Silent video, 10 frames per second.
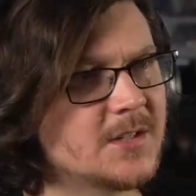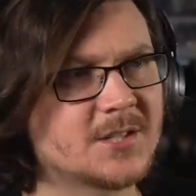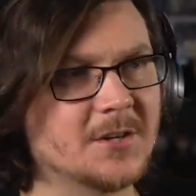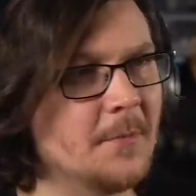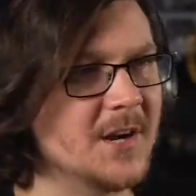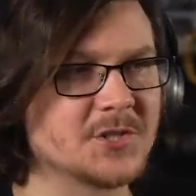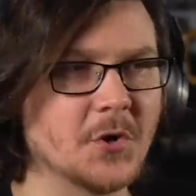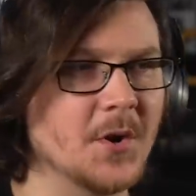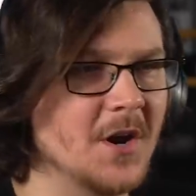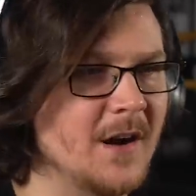There's so much
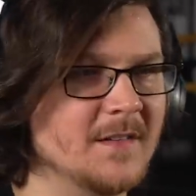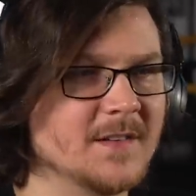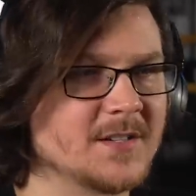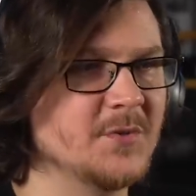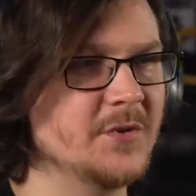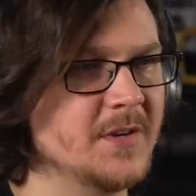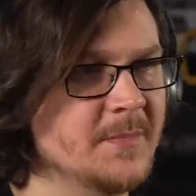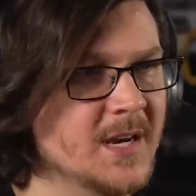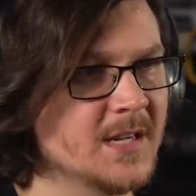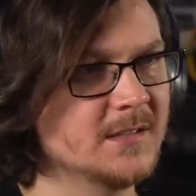going on in this movie,
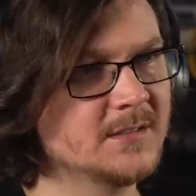man.